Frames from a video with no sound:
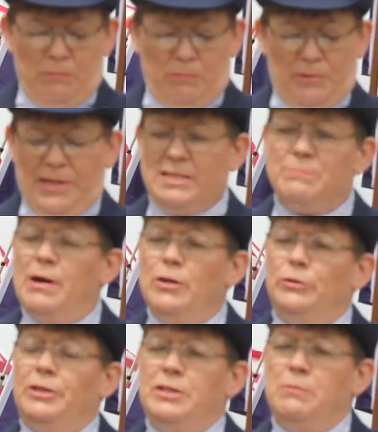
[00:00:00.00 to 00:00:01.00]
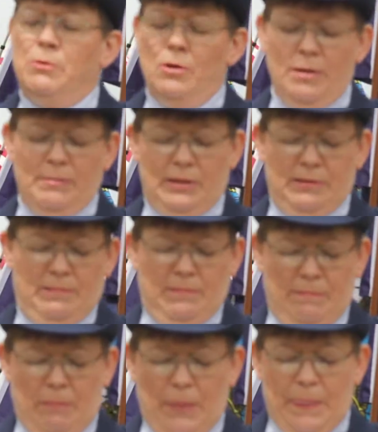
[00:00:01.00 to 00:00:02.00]
But that's my only deployment.
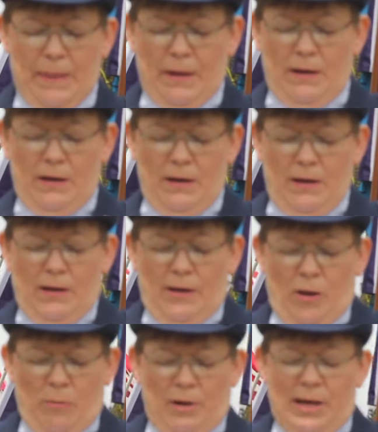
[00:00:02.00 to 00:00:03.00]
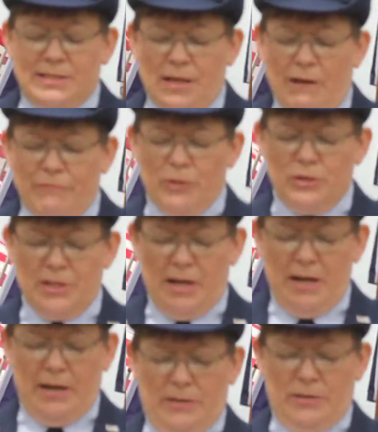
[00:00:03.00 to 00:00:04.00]
But I saw
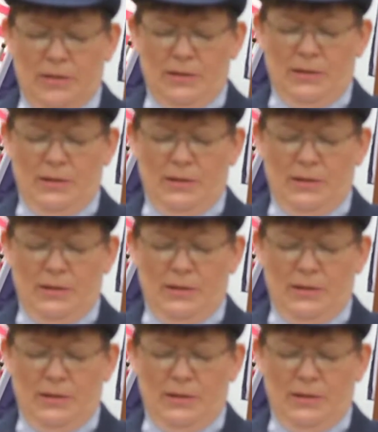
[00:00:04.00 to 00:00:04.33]
firsthand,